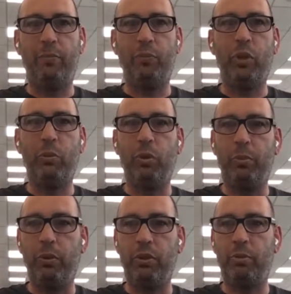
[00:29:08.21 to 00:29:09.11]
We will
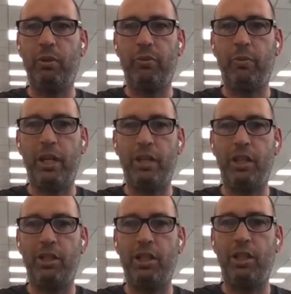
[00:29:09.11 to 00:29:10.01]
put some information
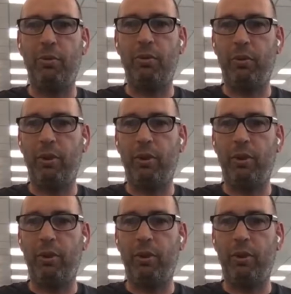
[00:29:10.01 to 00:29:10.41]
and send you